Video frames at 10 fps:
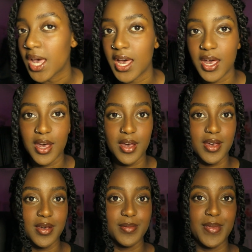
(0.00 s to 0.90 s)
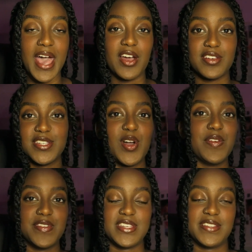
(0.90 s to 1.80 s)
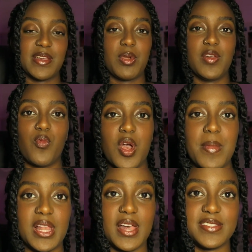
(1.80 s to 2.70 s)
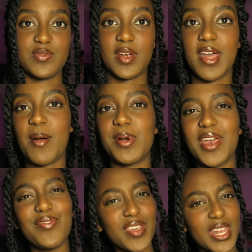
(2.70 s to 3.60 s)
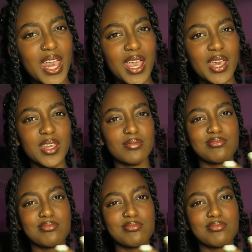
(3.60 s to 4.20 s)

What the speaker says: I honestly can't even see because I'm not even wearing my glasses right now, but I feel like